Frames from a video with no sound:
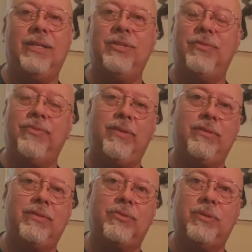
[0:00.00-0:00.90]
in your
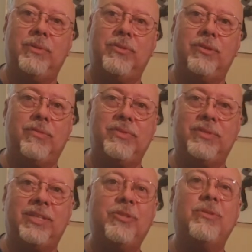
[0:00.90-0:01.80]
favorite streaming
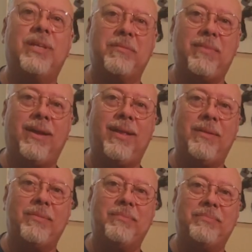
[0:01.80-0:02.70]
service, and you'll get my
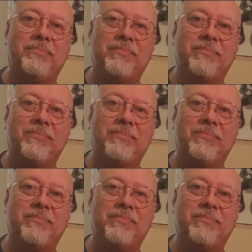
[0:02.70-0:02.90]
album.